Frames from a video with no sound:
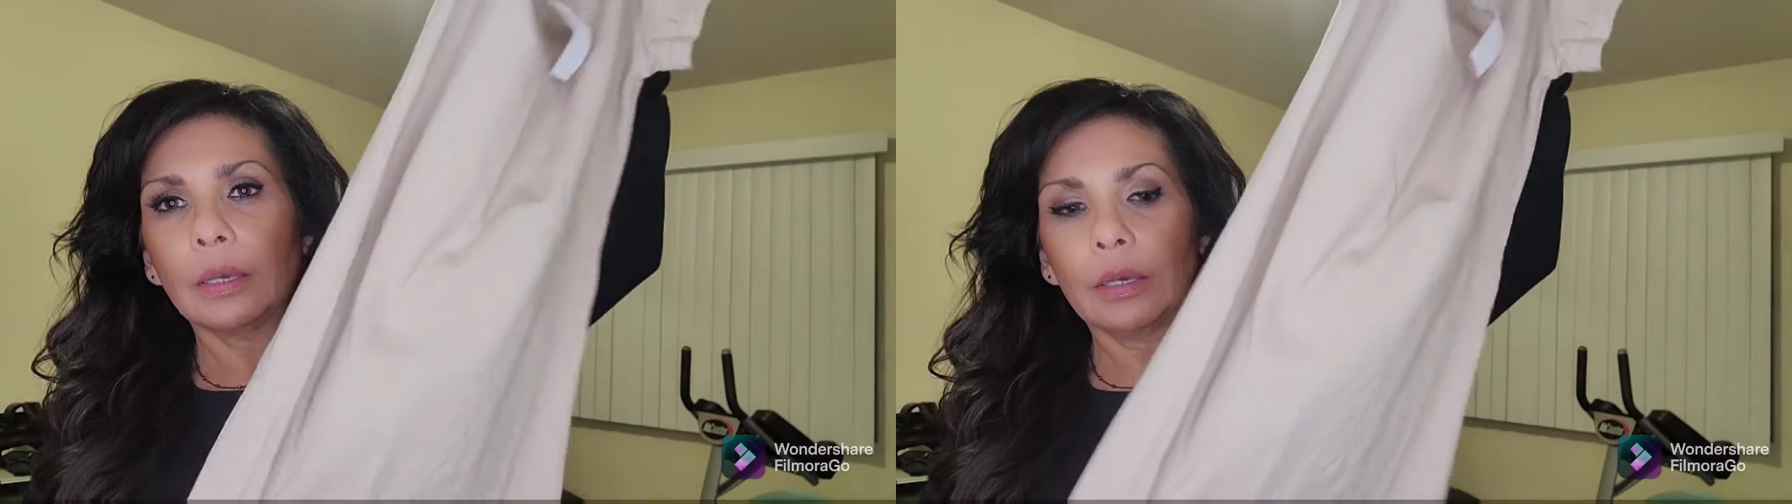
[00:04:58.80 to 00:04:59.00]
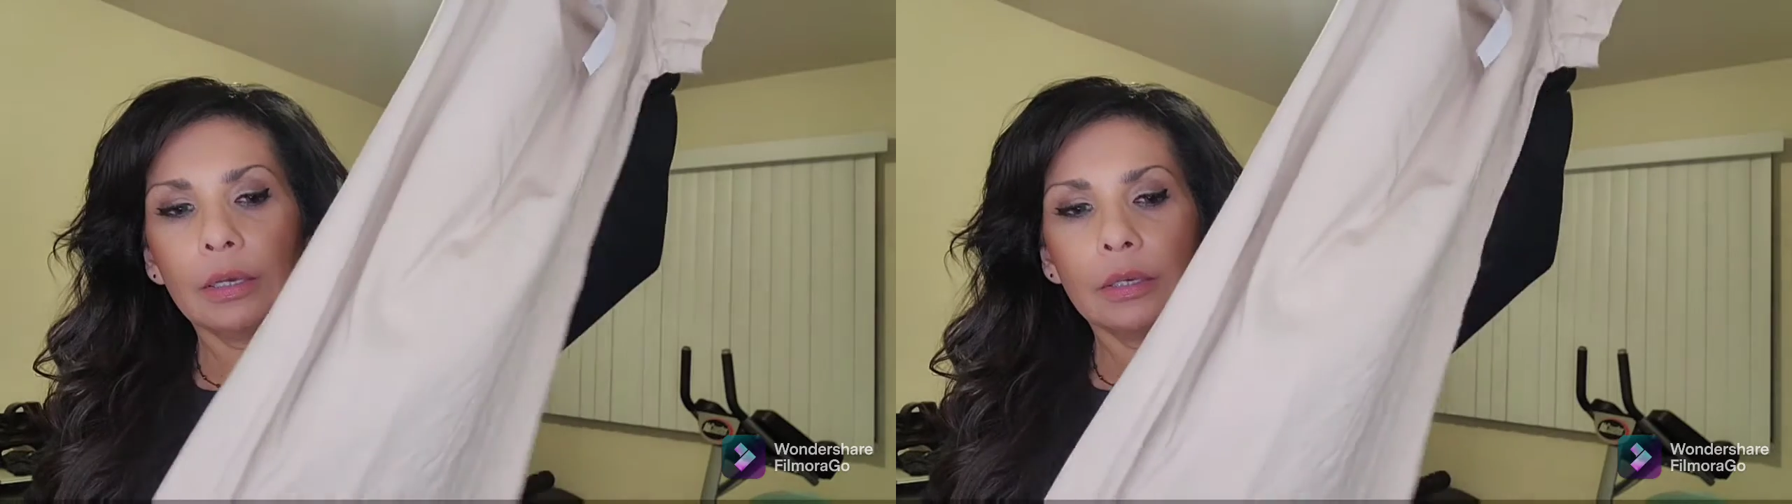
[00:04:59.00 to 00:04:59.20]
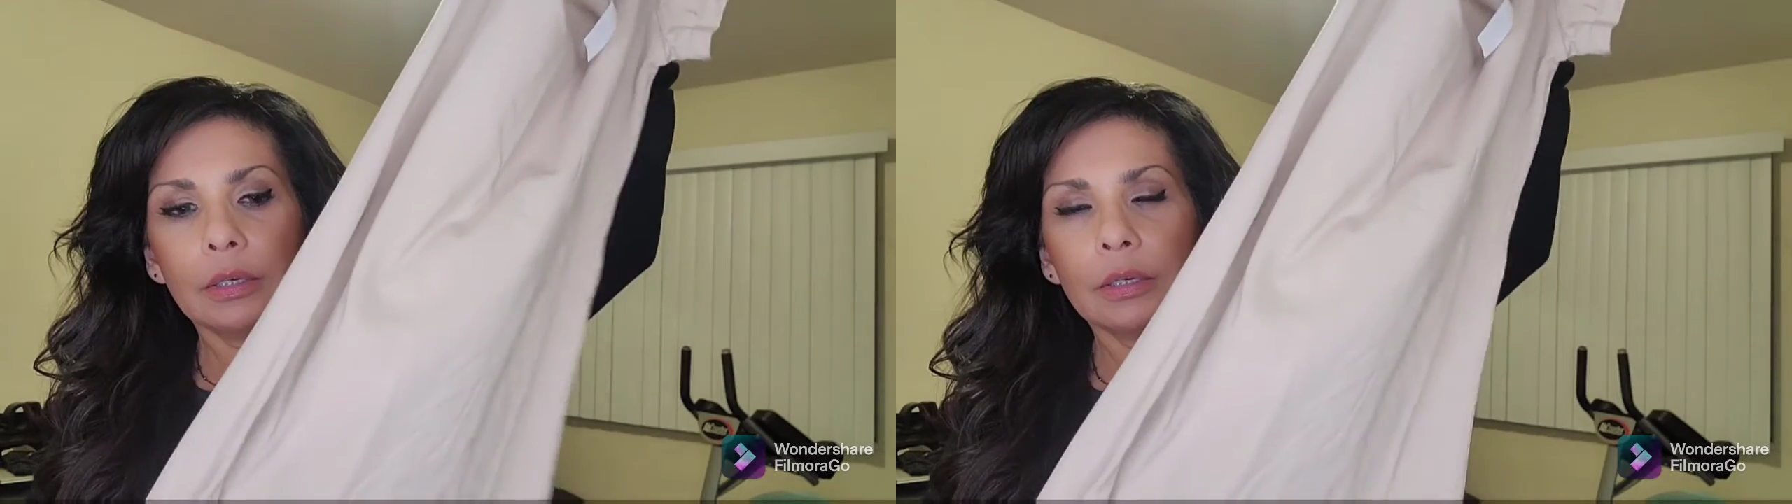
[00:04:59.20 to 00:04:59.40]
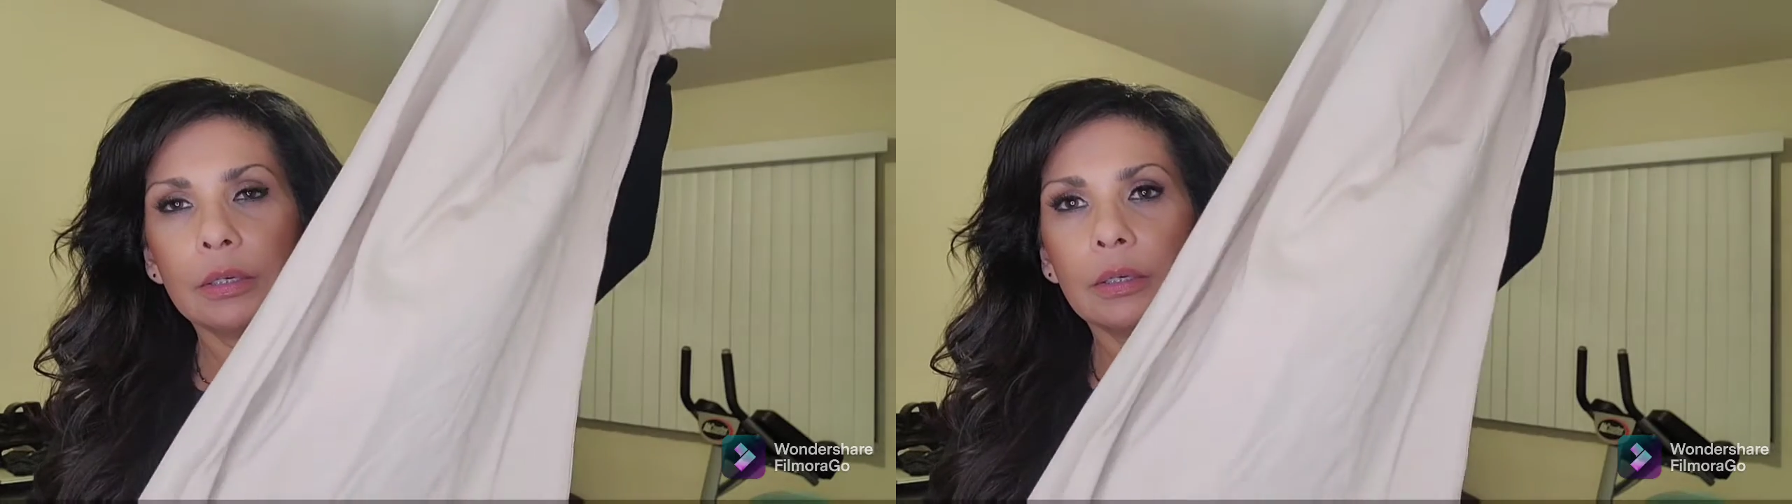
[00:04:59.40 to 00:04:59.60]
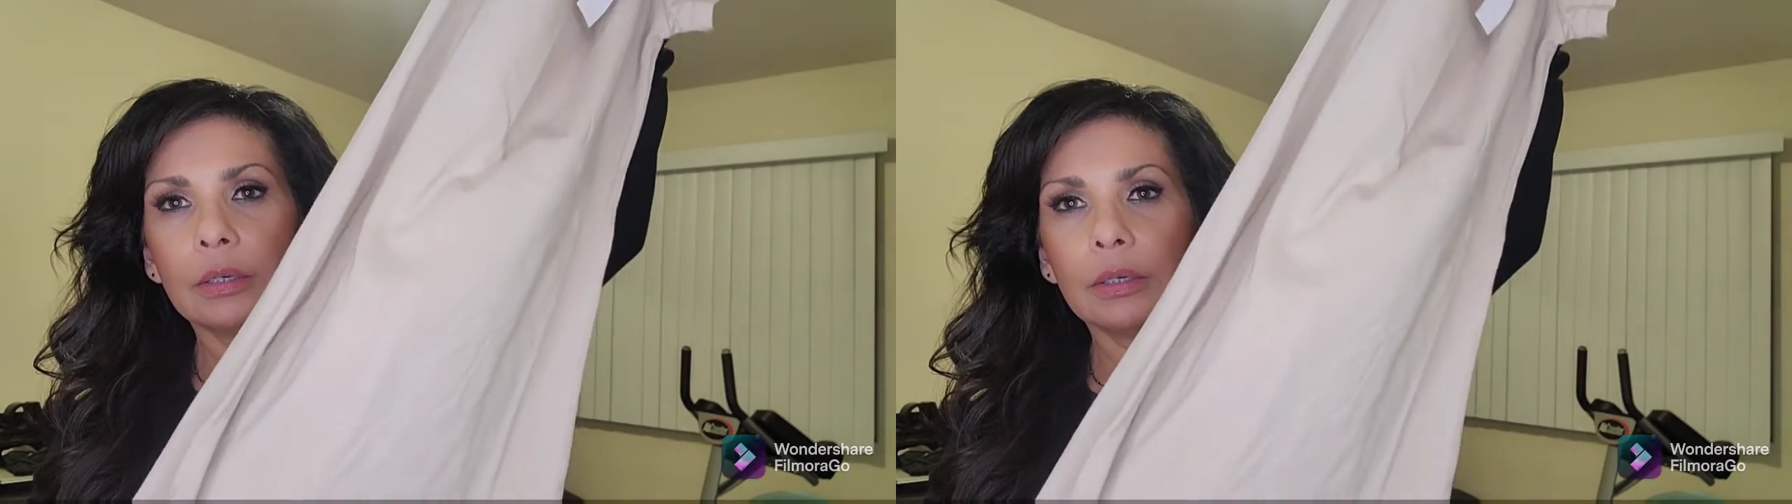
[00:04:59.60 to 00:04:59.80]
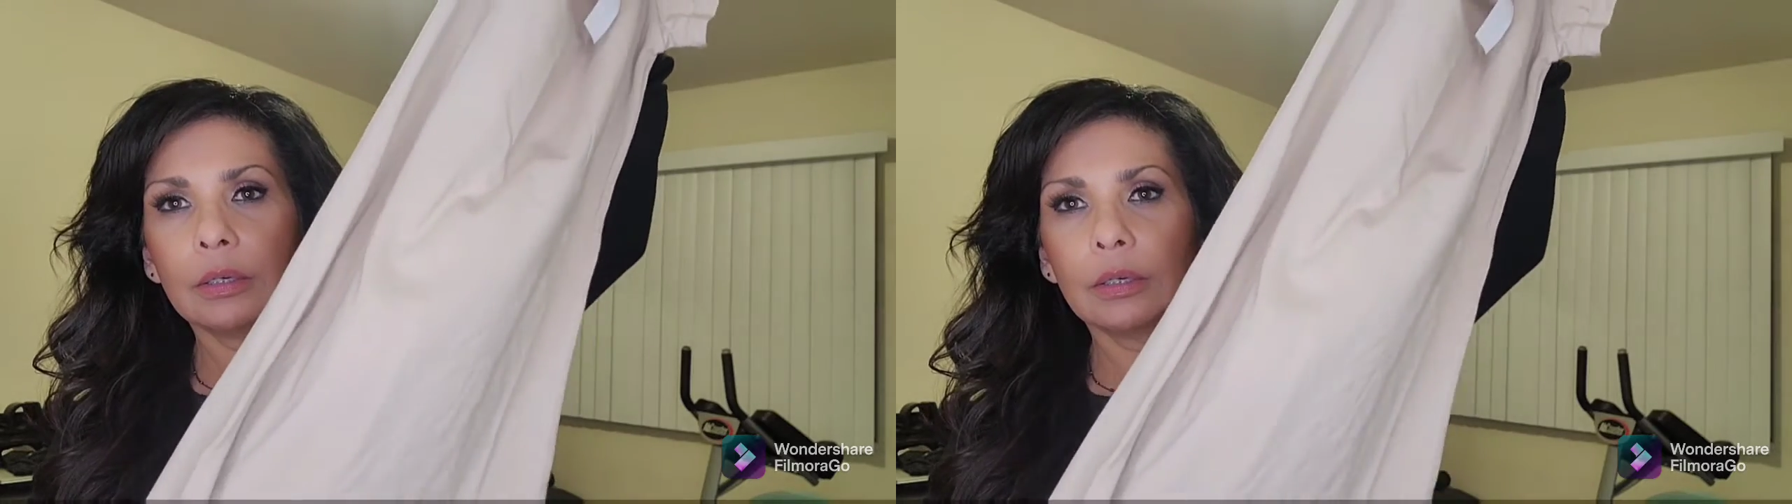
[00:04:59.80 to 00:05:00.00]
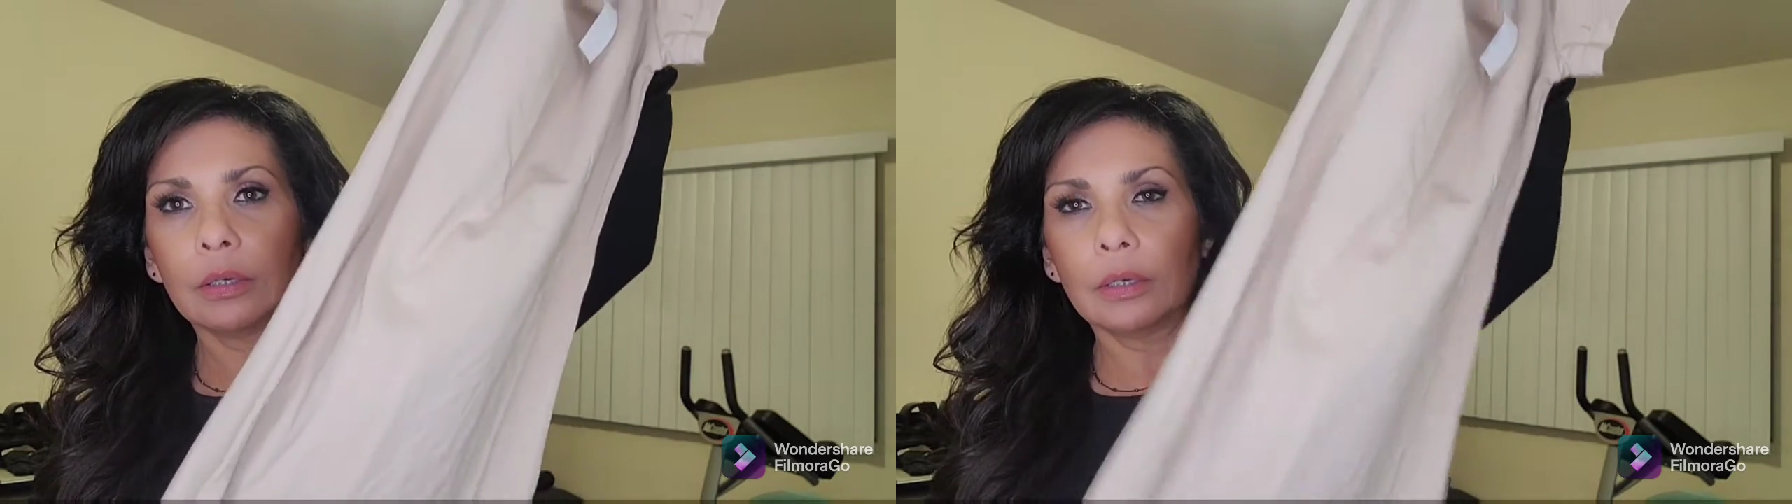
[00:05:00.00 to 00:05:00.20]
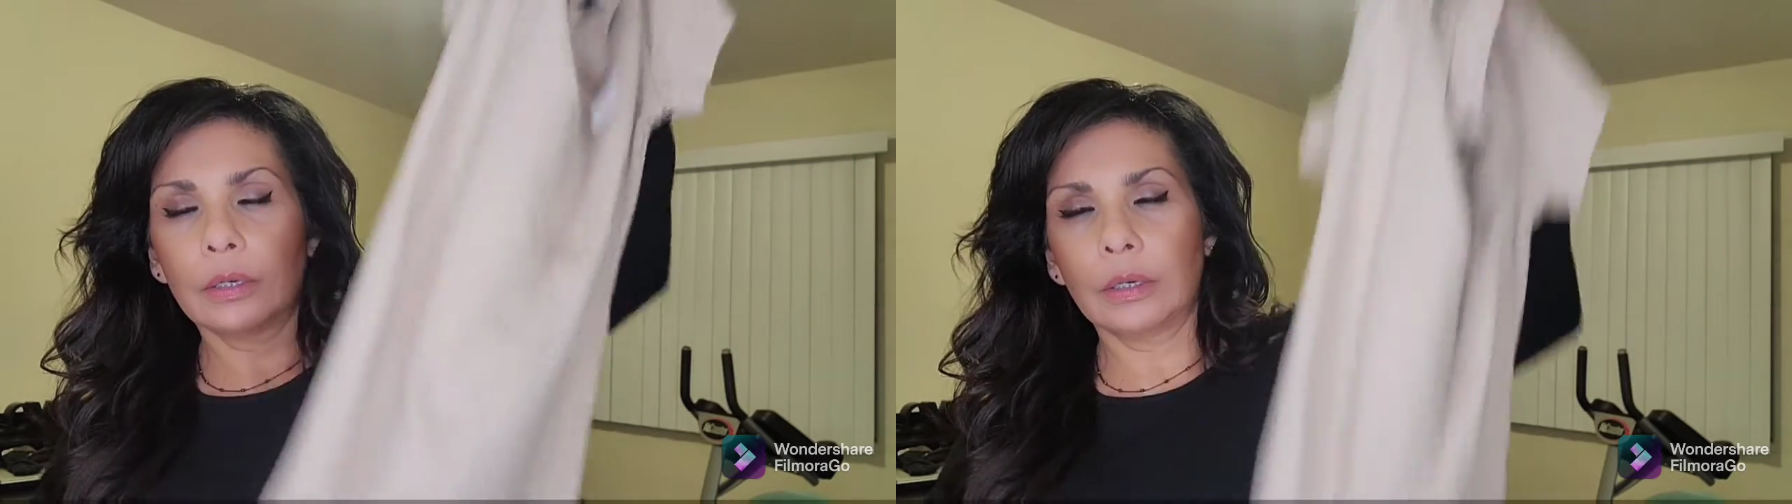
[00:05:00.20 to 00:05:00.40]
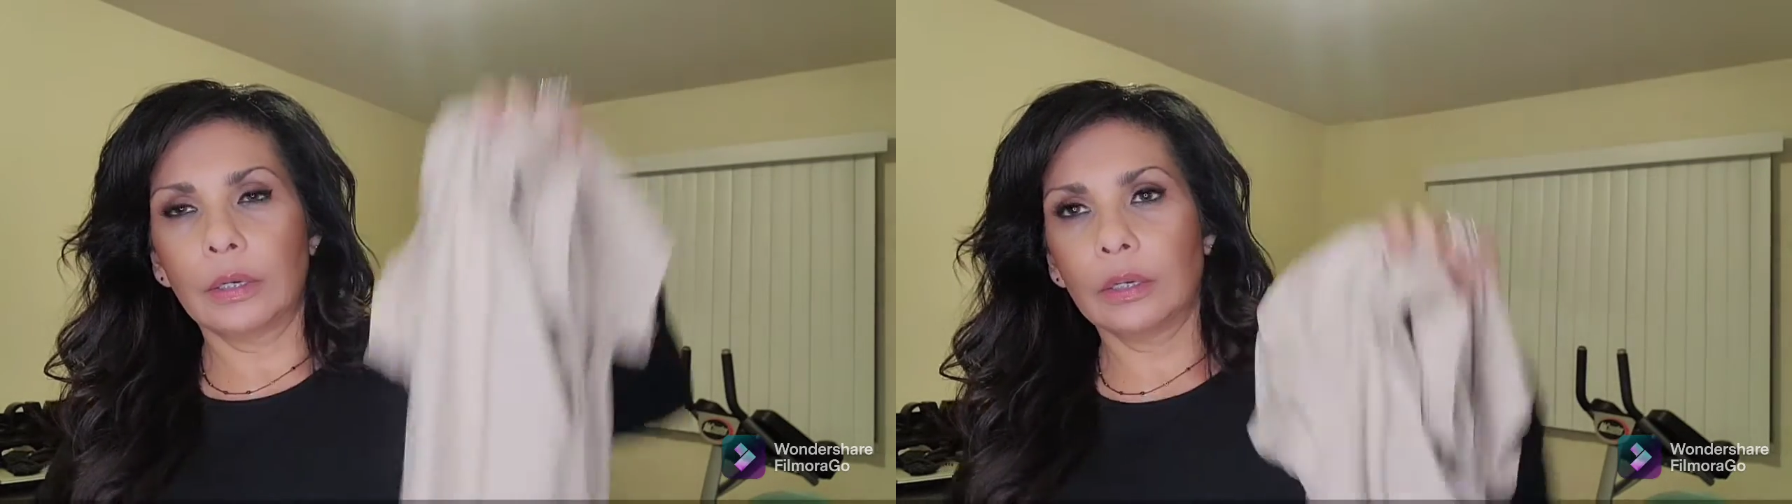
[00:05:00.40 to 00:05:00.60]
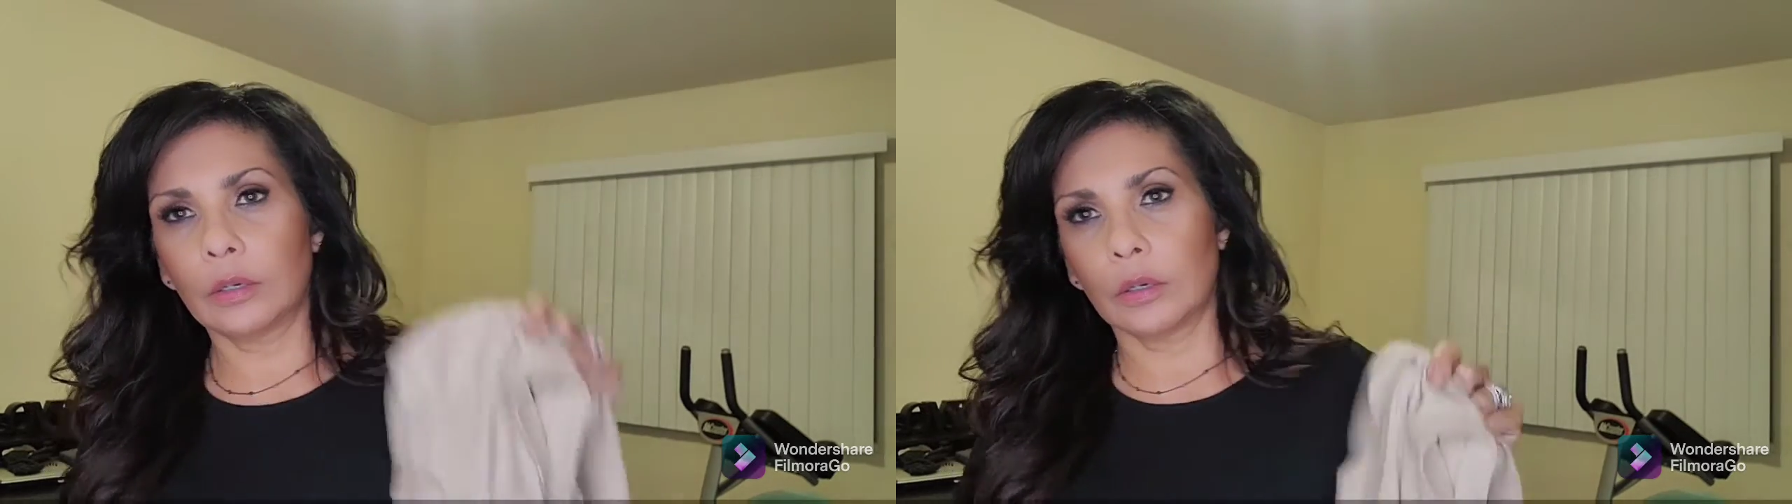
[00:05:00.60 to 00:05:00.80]
And
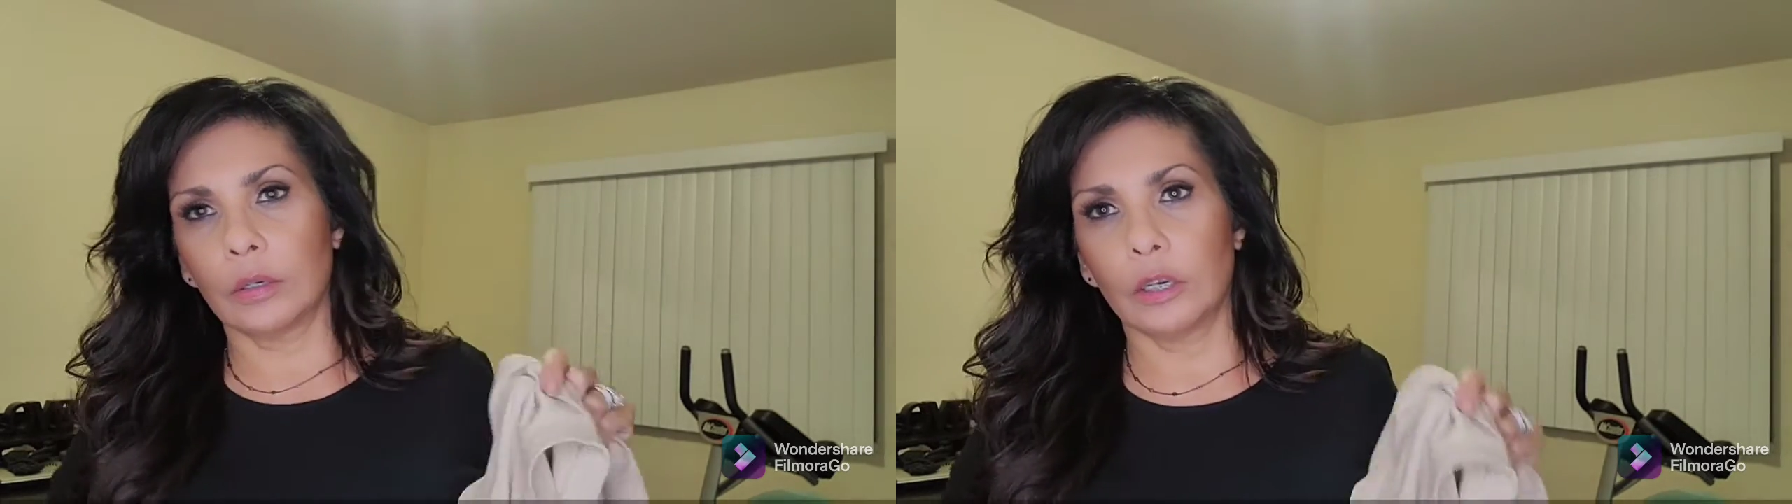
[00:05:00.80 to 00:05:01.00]
it,